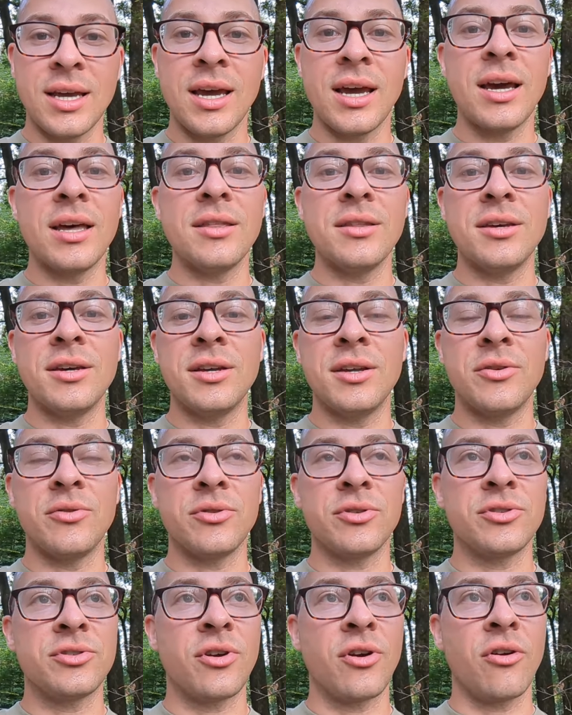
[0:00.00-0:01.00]
and then
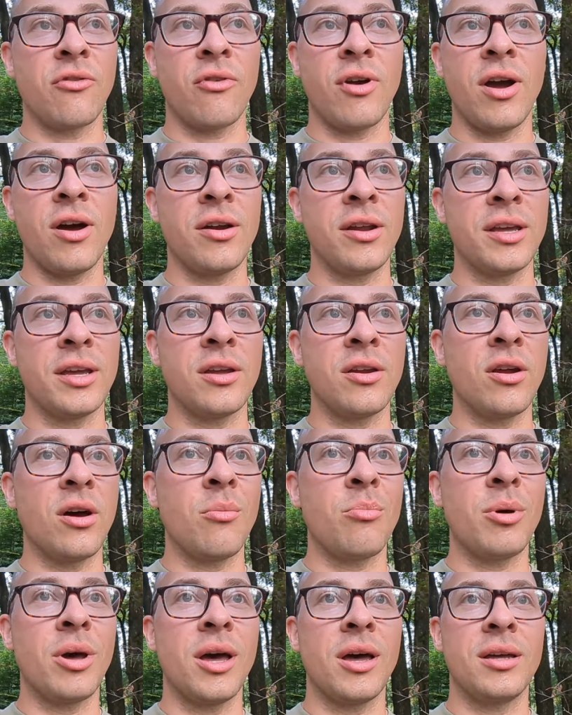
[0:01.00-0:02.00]
you turn around and get
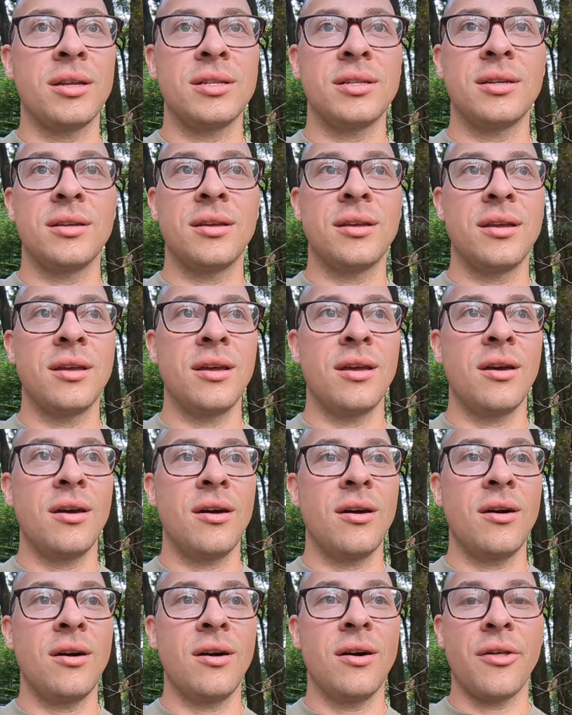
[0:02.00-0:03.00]
up at
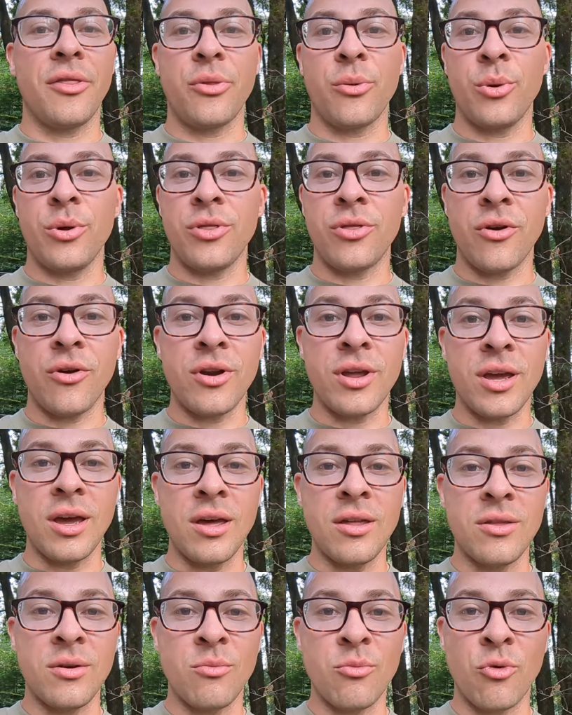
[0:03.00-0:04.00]
uh, 3:30
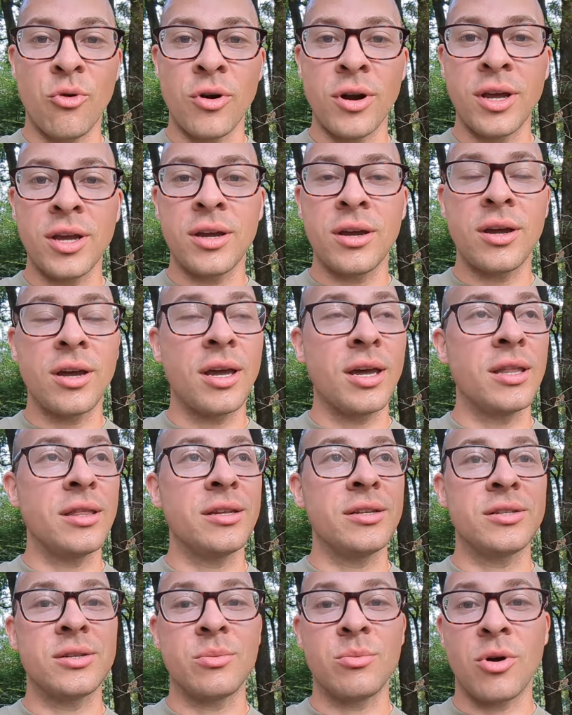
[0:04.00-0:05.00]
in the morning, and
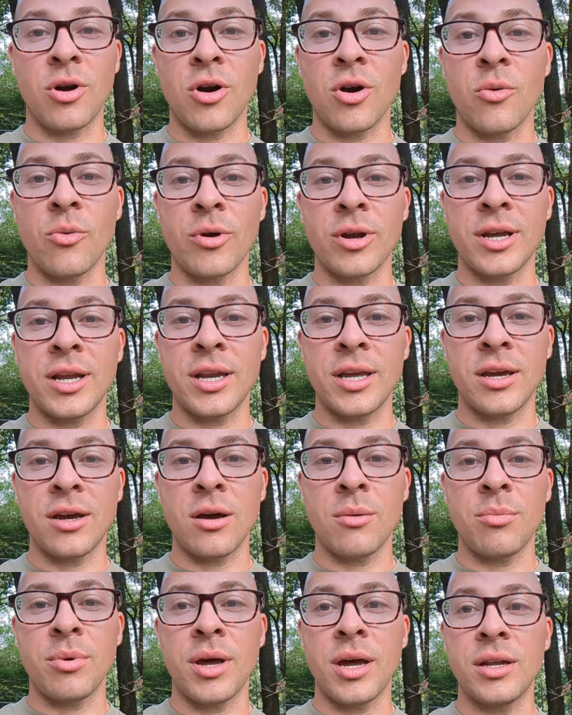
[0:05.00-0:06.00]
then tomorrow we're getting
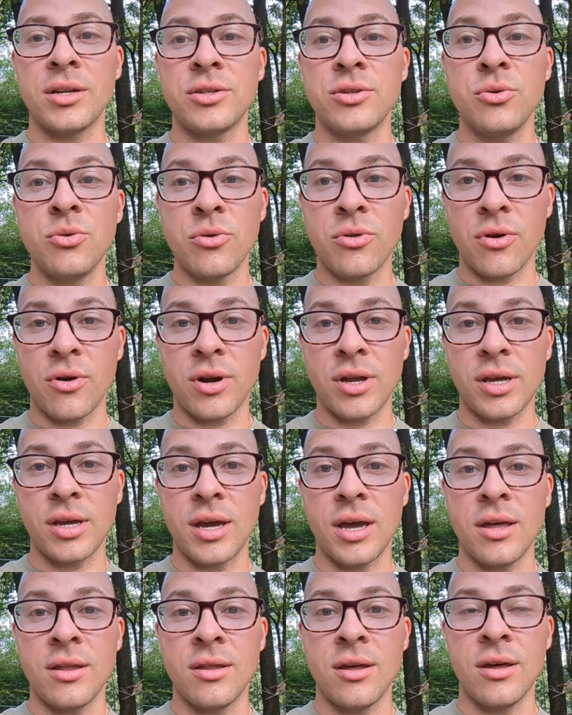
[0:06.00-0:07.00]
up at
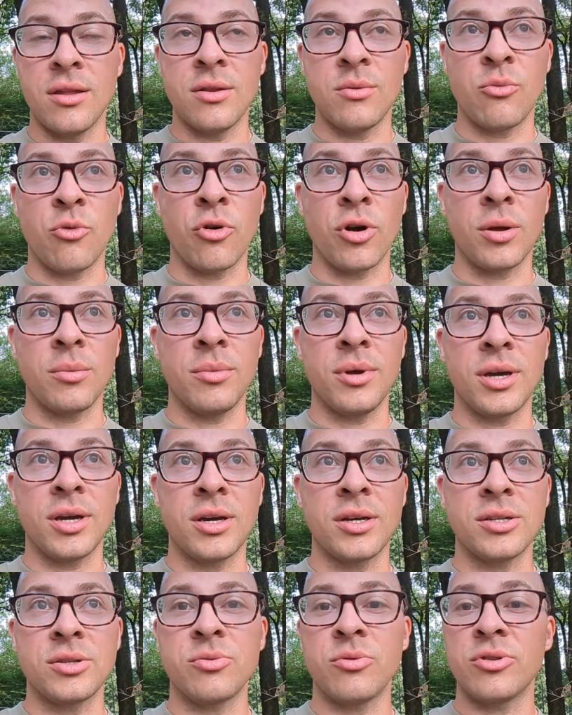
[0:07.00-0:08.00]
2:30 in, in the morning
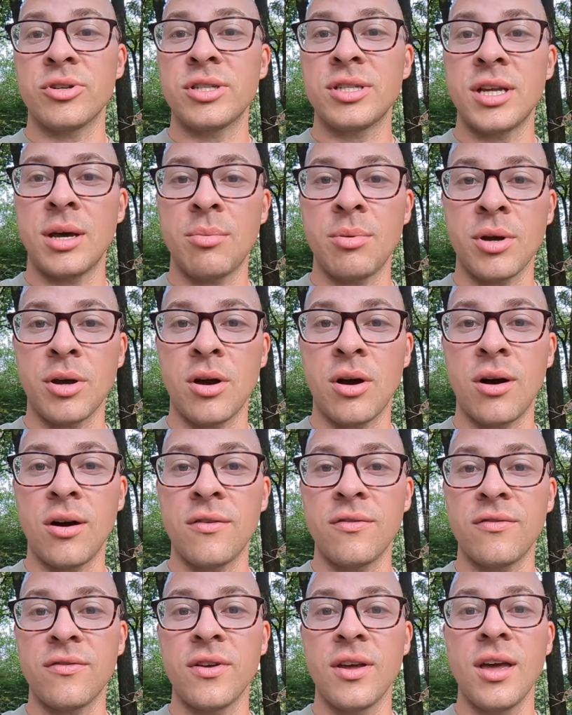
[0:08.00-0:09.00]
because we're stepping
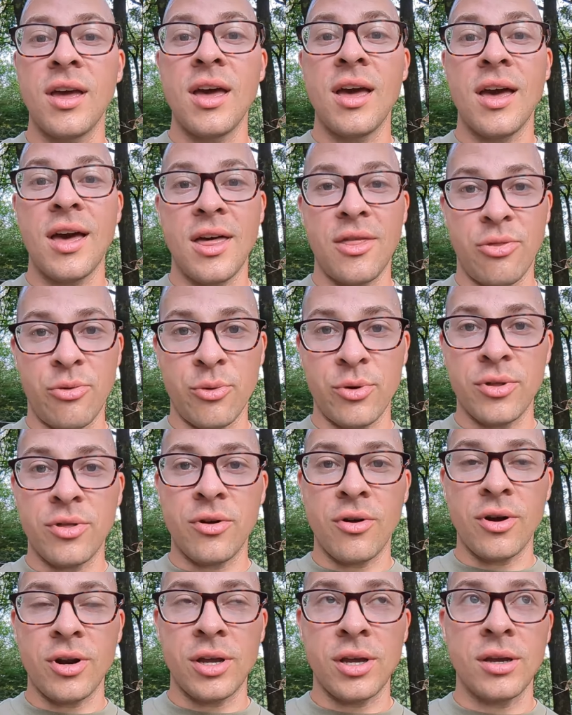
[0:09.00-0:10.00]
off at
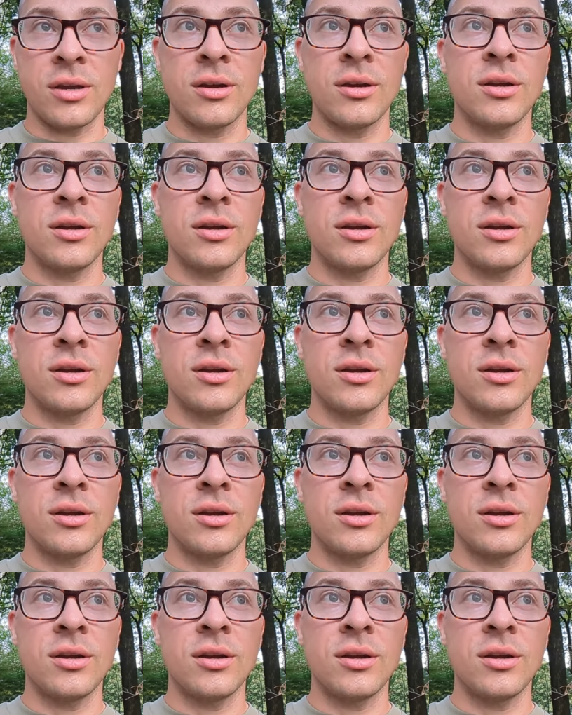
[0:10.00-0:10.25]
3:30.